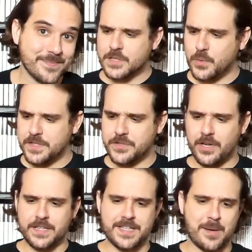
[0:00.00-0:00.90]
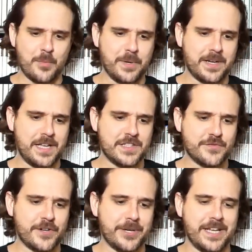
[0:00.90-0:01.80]
This one is not a demo, but it's
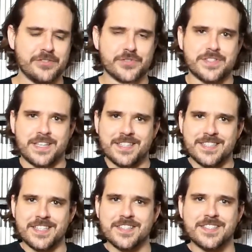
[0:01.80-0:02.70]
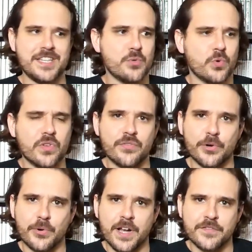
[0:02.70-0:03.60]
very interesting. This is the World of
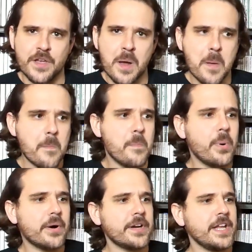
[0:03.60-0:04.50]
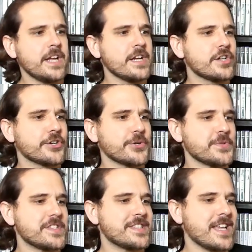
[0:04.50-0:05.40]
Warcraft Burning
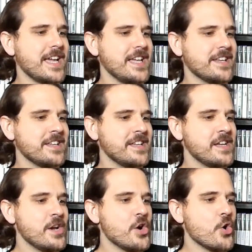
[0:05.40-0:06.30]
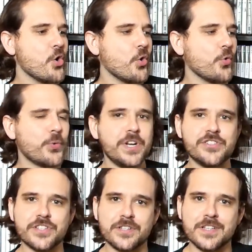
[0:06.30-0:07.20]
Crusade
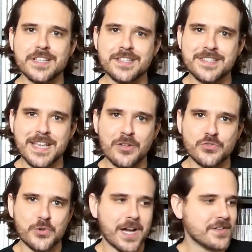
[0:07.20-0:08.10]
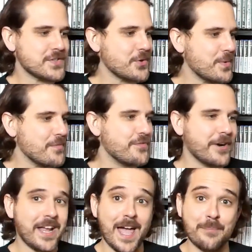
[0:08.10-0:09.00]
original soundtrack, so
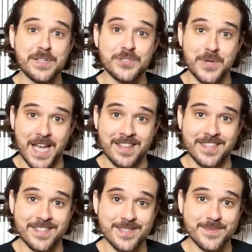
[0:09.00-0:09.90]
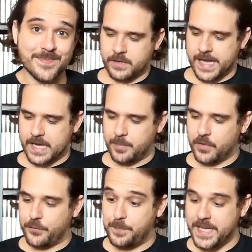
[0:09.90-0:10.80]
very happy to add this. Okay, a couple
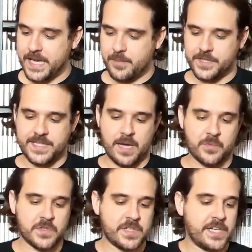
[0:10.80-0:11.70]
of Big Gamer demos.